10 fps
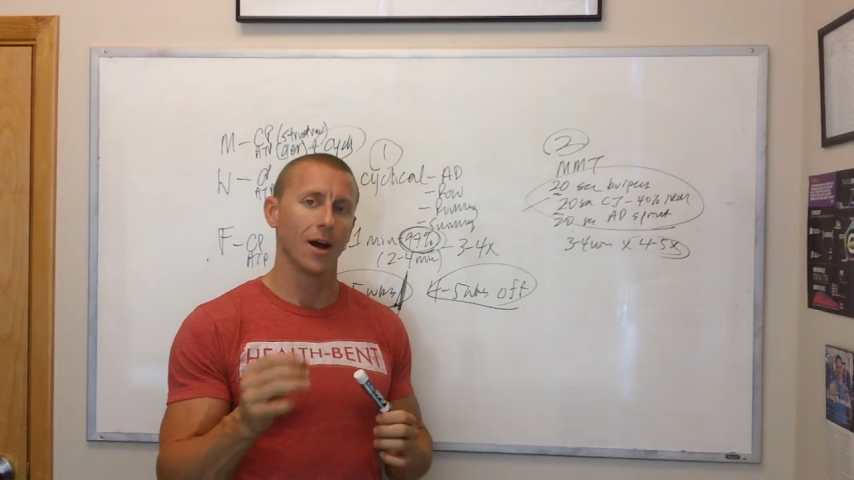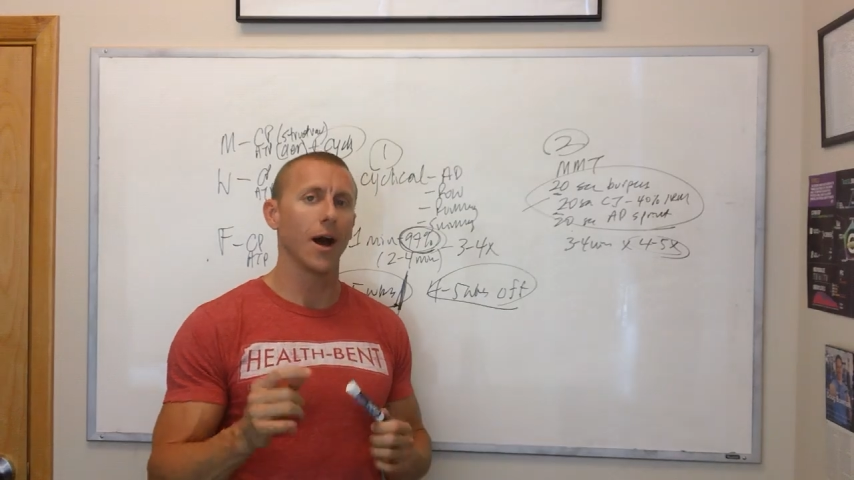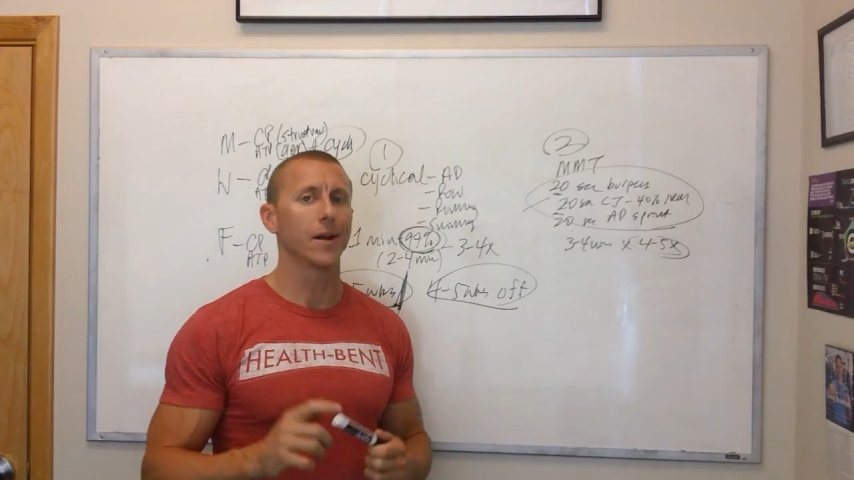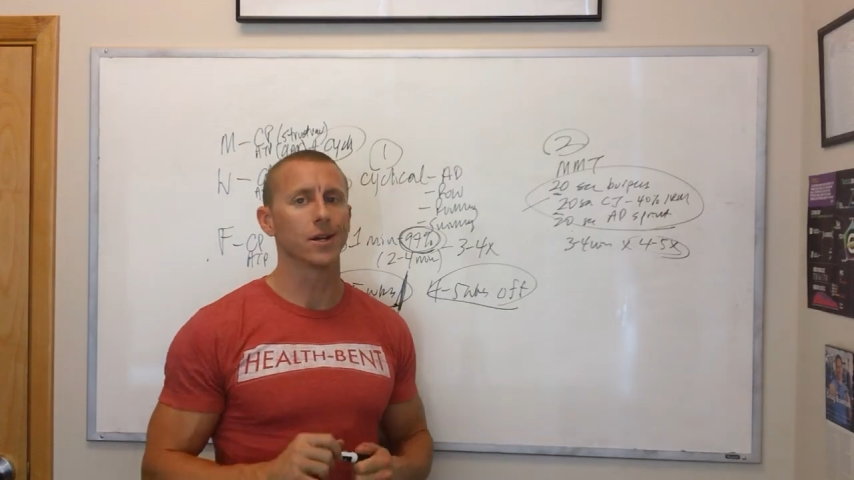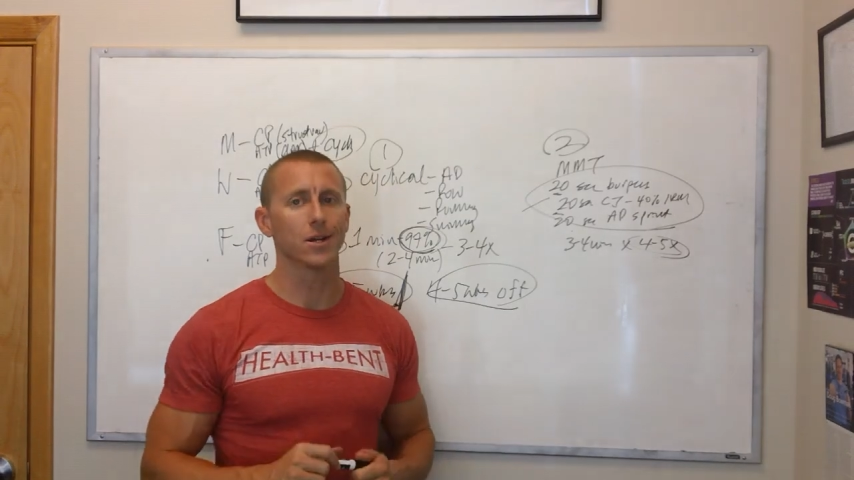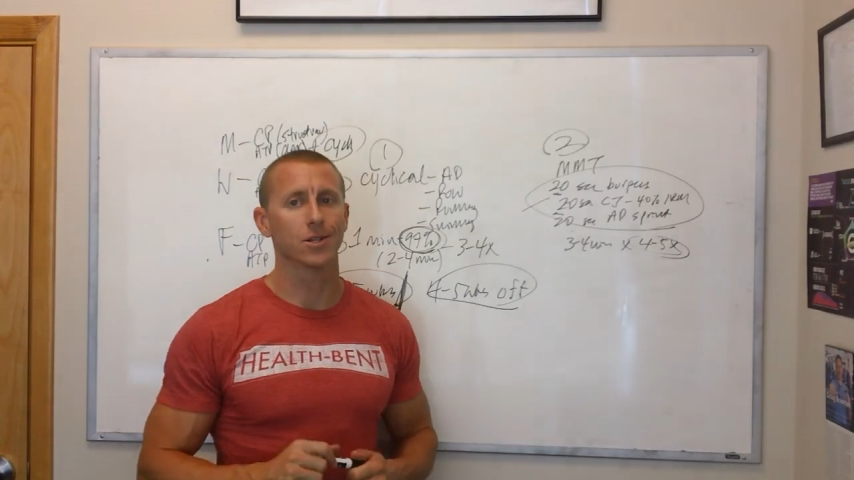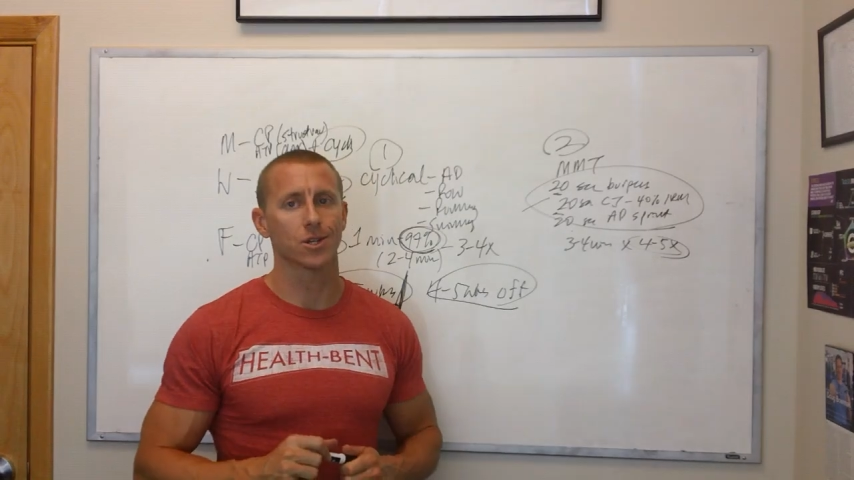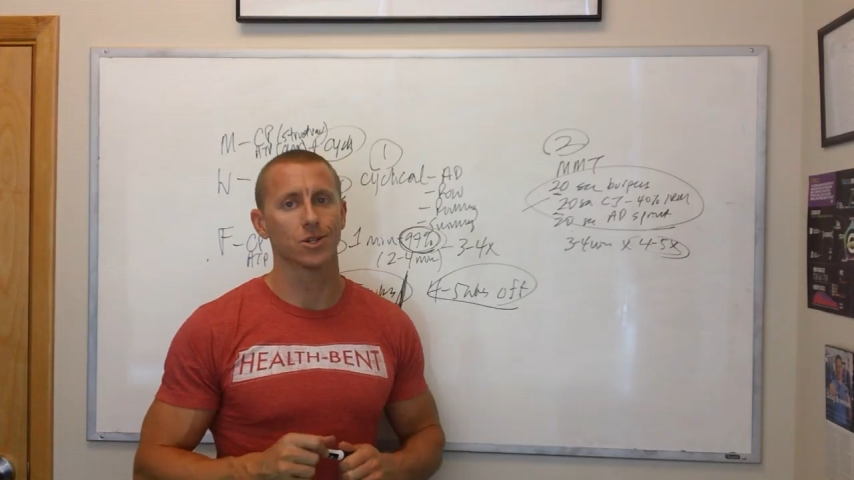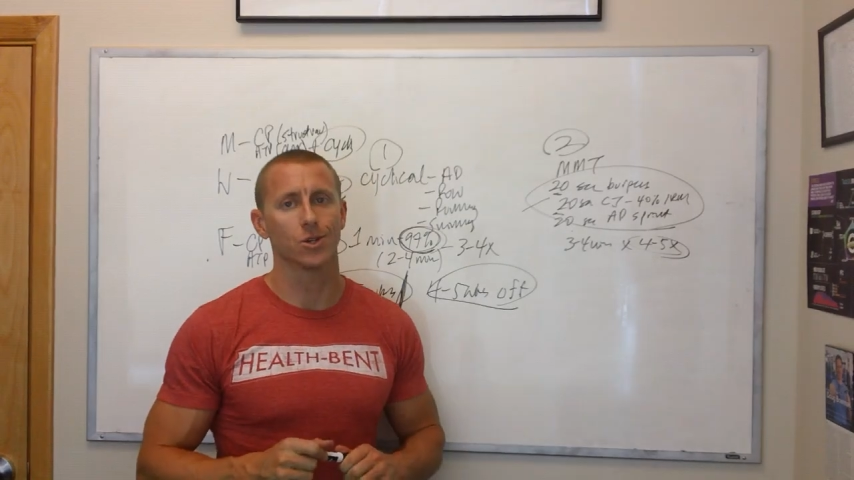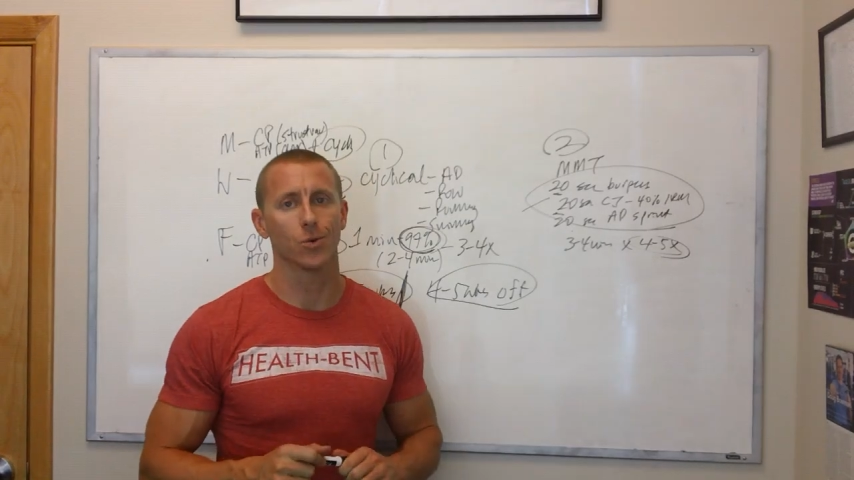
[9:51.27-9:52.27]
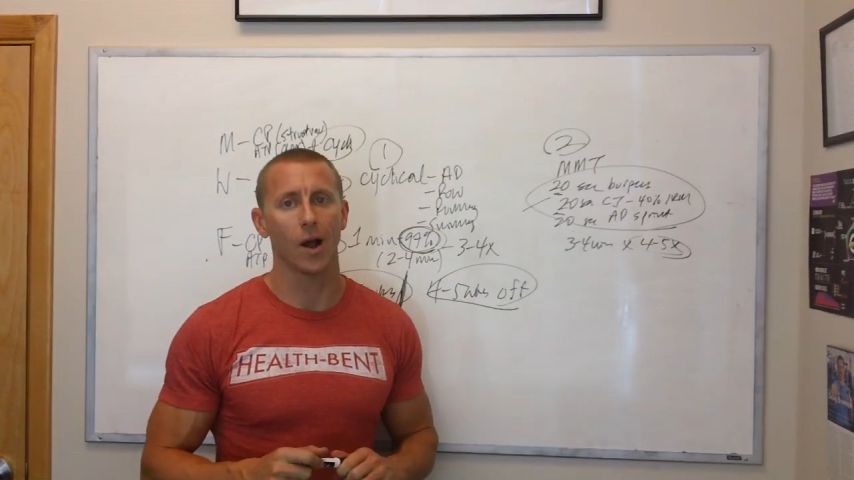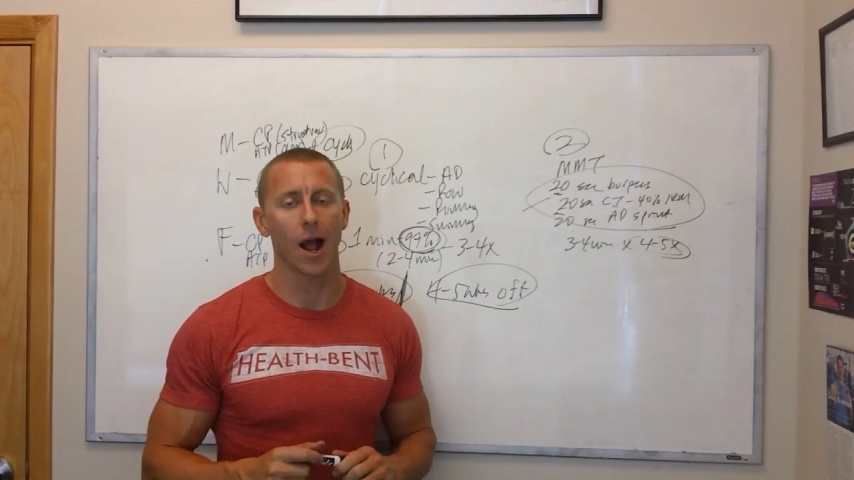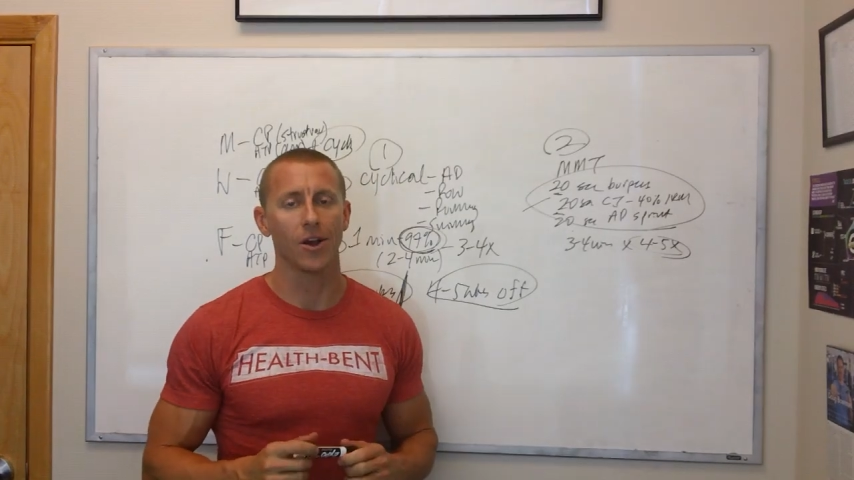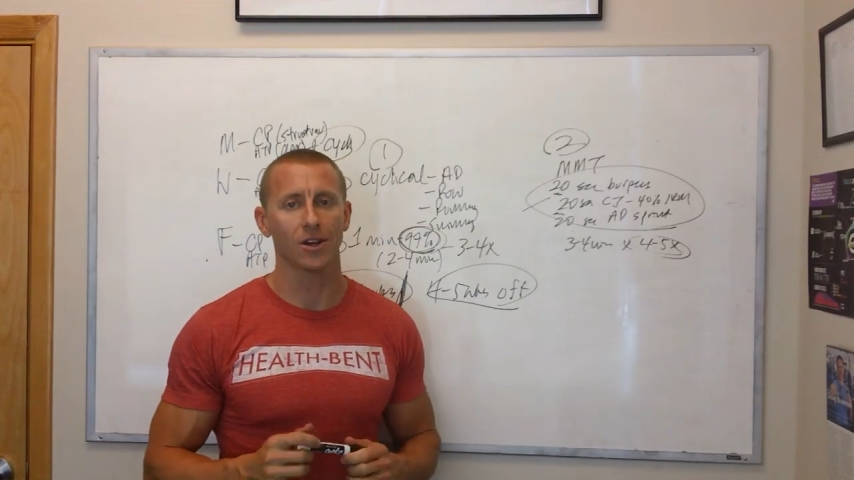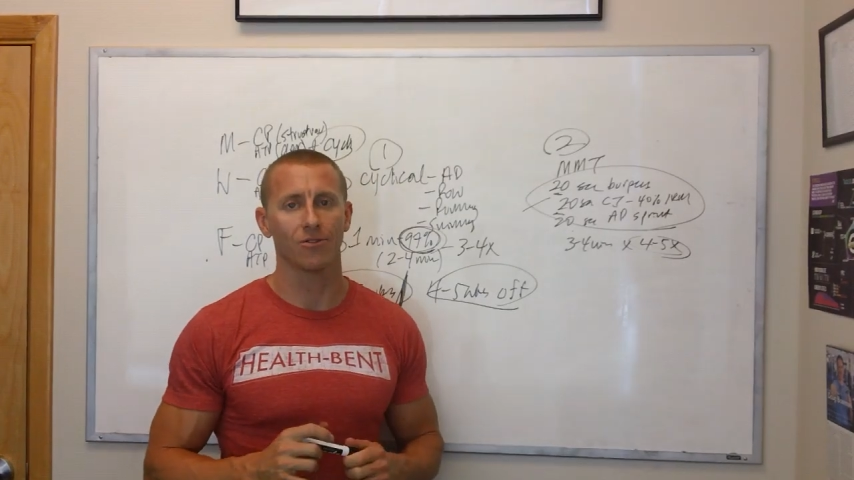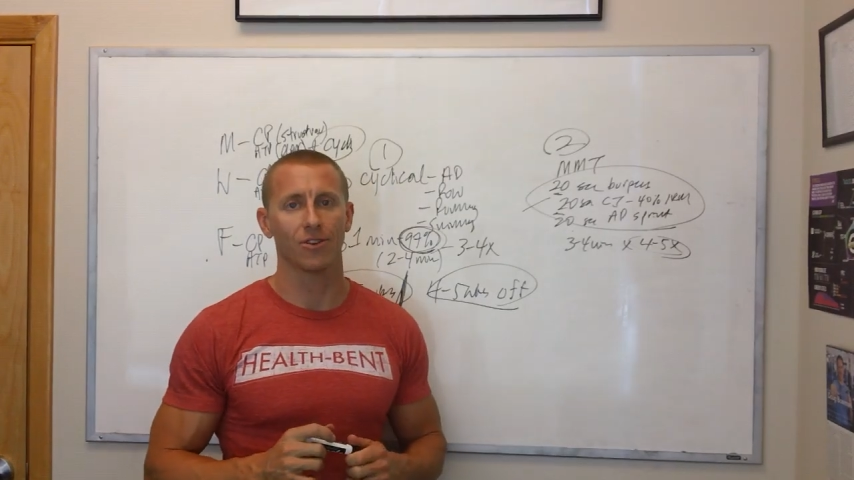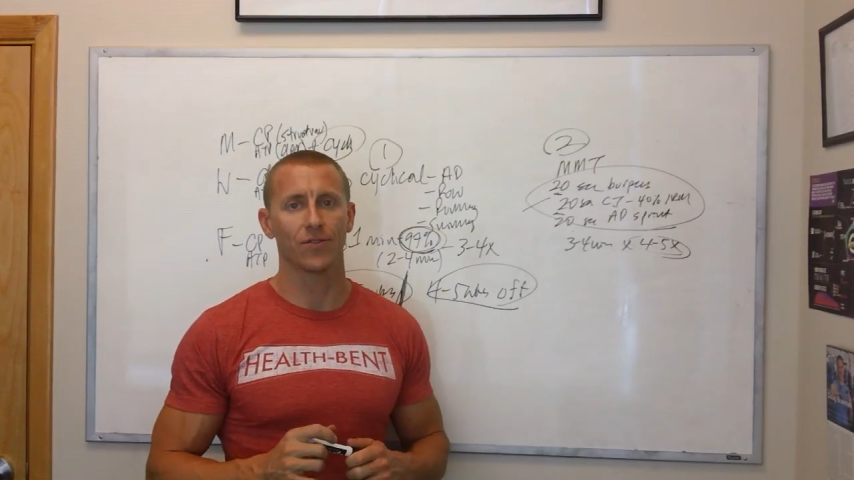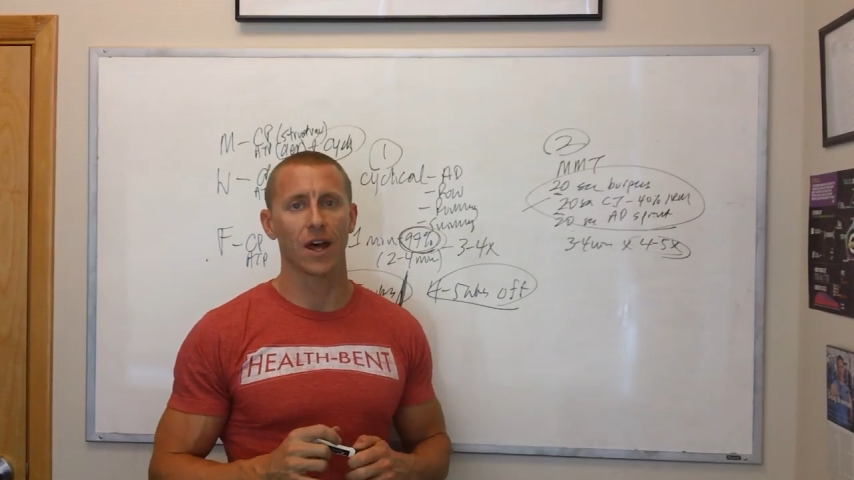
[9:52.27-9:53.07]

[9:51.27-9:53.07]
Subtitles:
ideas as to how you can fit